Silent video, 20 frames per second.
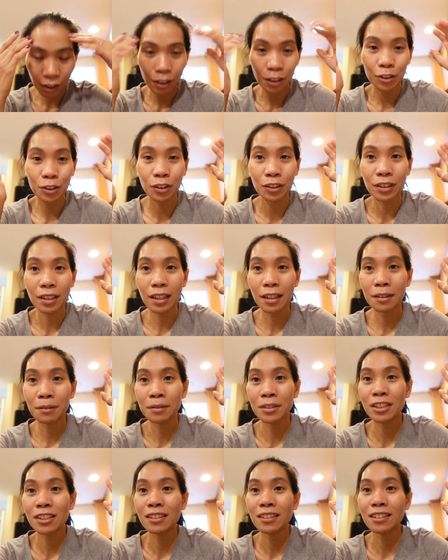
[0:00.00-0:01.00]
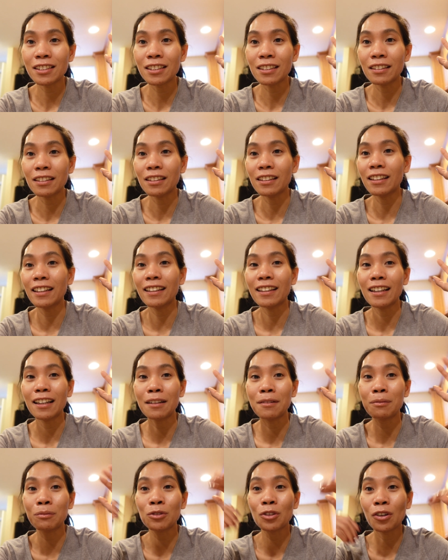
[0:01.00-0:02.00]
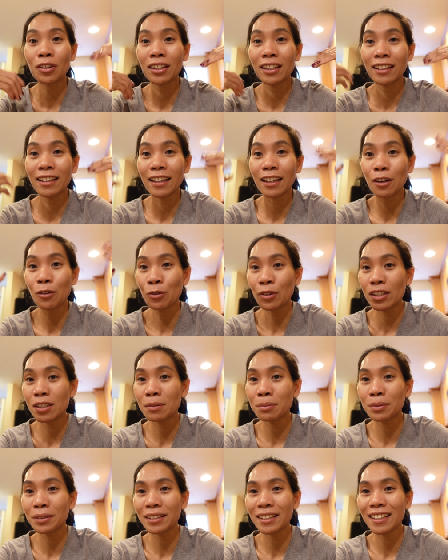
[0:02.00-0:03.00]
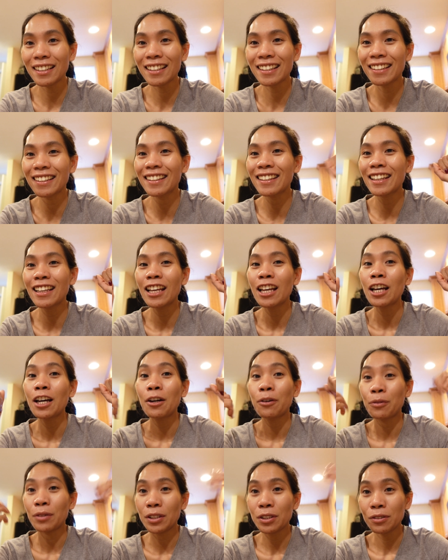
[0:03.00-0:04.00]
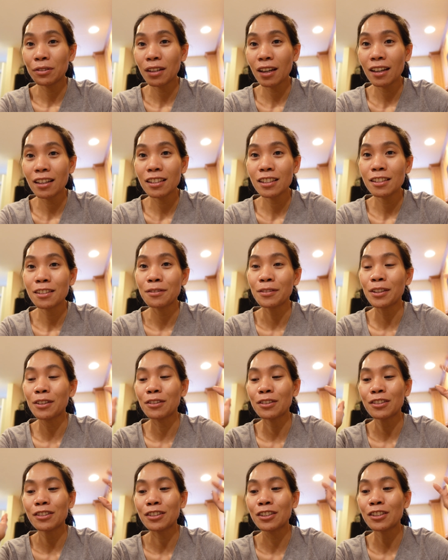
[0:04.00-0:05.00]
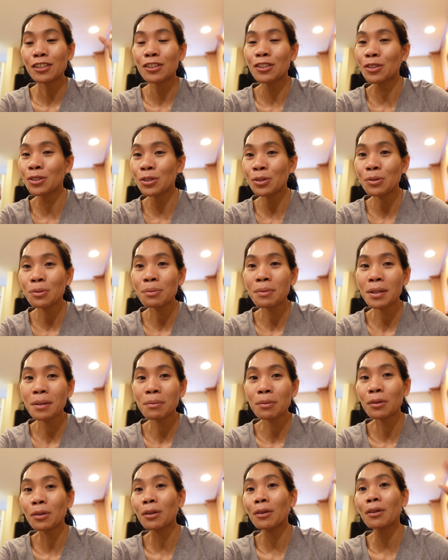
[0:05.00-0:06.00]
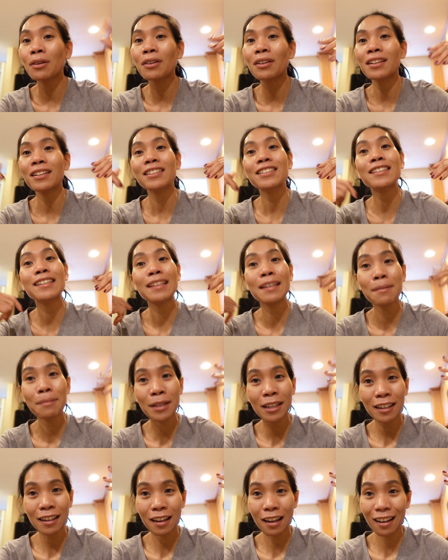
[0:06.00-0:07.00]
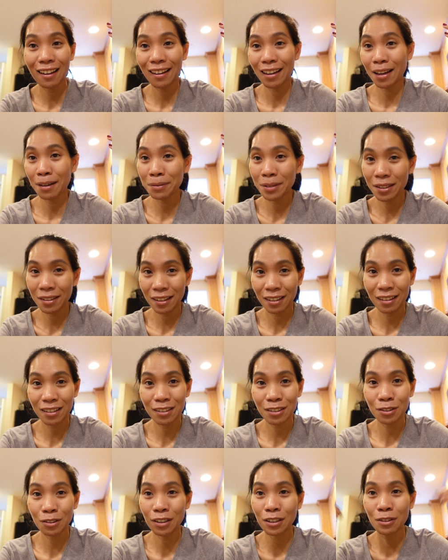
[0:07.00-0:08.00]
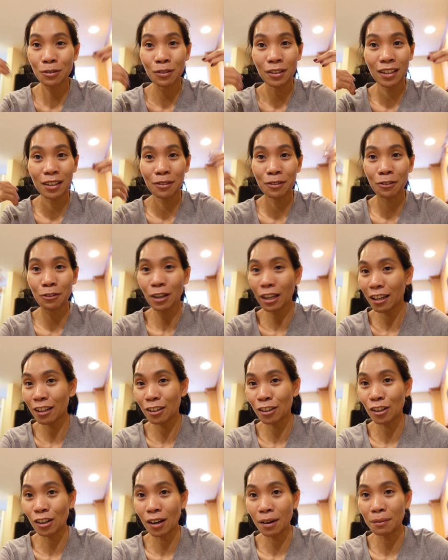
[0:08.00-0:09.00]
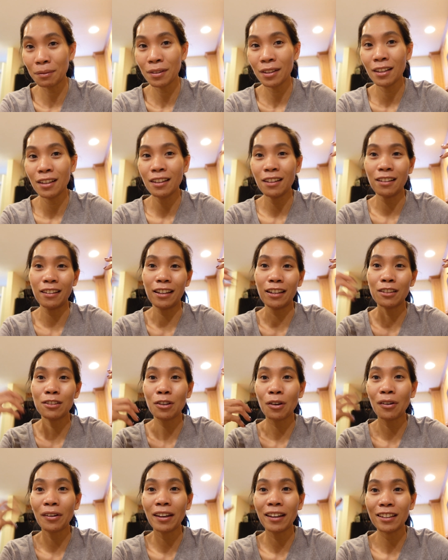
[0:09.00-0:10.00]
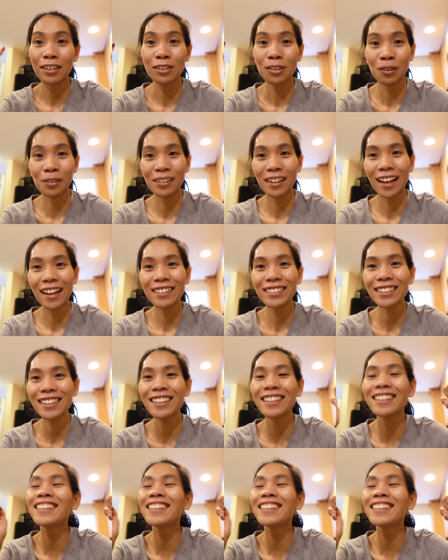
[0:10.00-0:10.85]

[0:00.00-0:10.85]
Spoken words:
Sorry, I'm still like I'm talking like whispering with you guys because there's two people sleeping upstairs, so I don't want to wake her up like talking so loud.